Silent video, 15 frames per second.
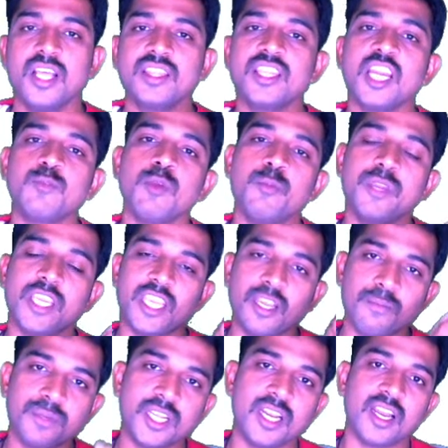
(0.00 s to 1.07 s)
That may be
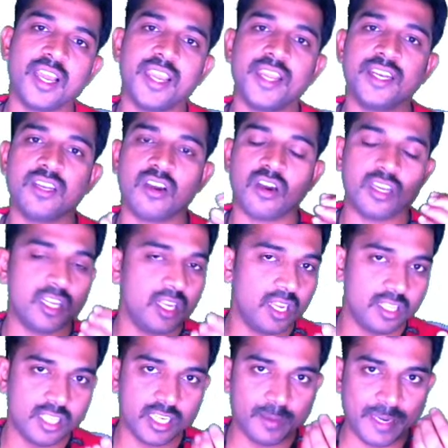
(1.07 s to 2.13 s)
empty line or
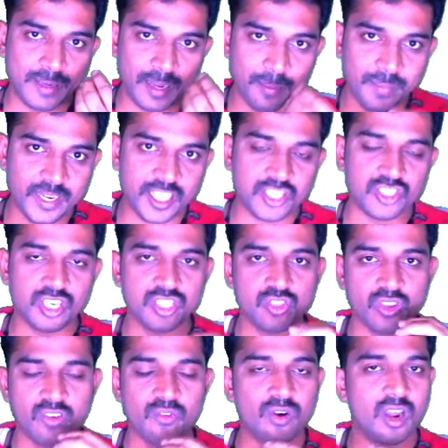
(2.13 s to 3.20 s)
that may be empty strings.
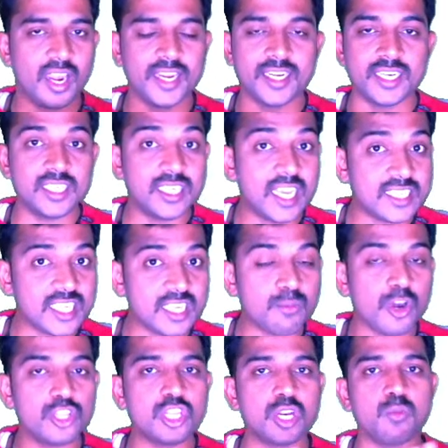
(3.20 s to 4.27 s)
It doesn't
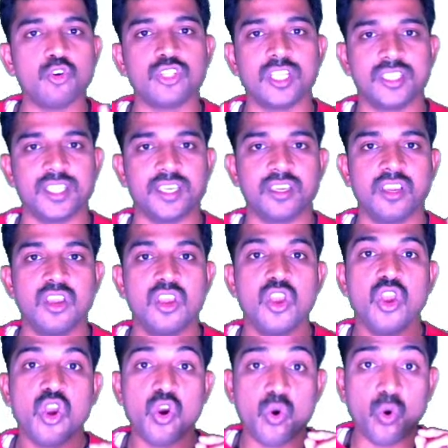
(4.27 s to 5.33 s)
bother about the thing.
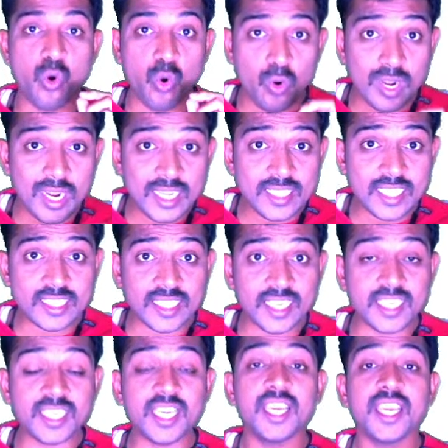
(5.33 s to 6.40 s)
Only the
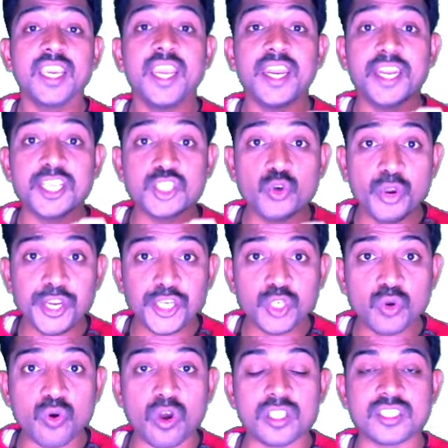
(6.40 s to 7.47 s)
thing it is going to
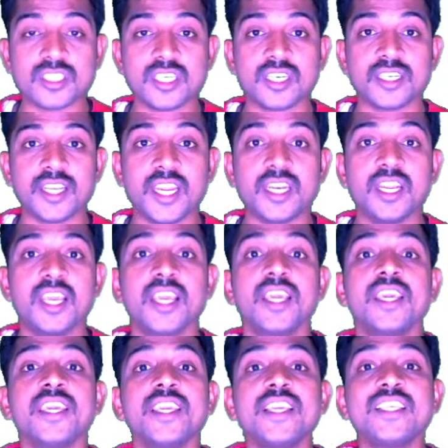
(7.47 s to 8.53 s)
concentrate
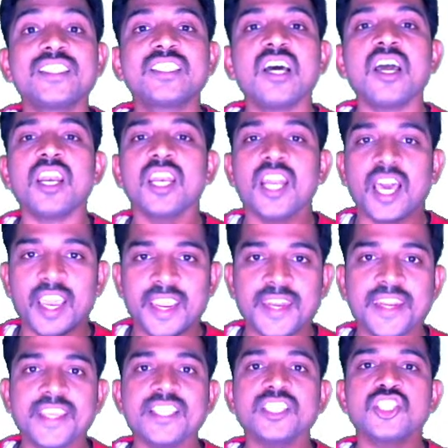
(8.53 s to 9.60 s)
is the line
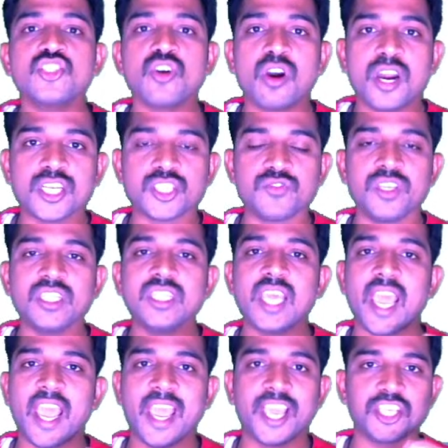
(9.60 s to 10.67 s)
is starts with
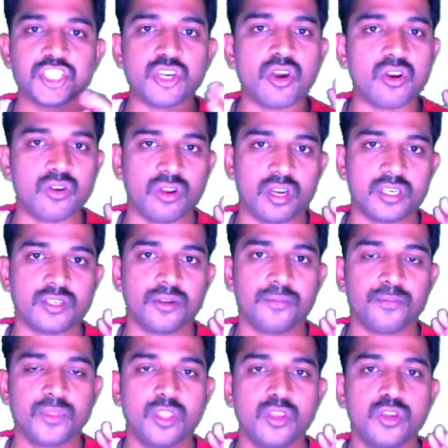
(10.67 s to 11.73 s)
hash or not.
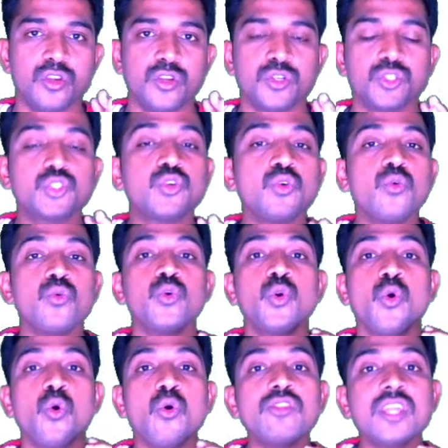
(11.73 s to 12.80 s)
To
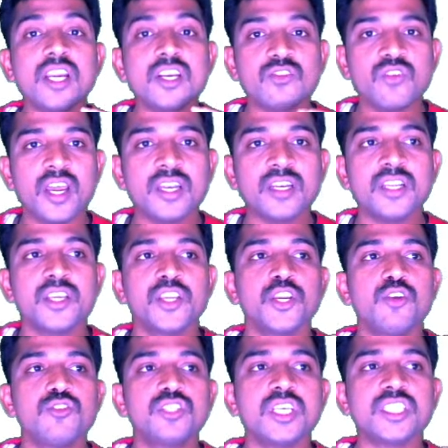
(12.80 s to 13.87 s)
know that one,
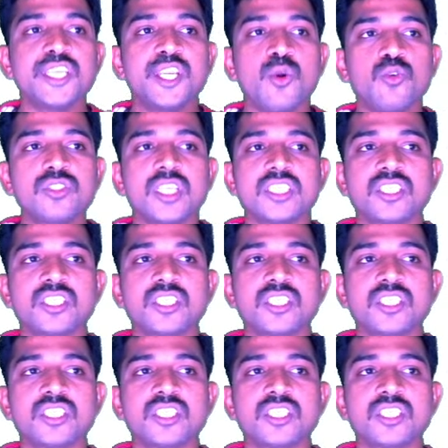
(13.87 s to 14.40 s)
you just use the